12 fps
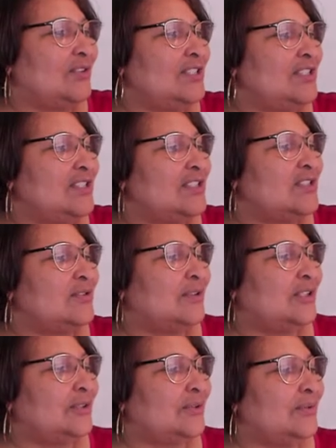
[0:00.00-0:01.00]
Let's just do
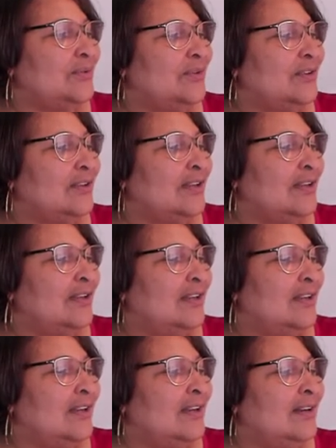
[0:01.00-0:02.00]
a little.
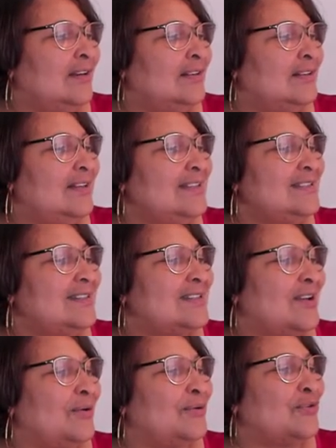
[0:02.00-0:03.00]
Let's
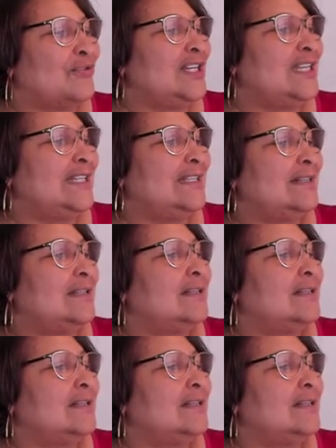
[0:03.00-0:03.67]
just go green.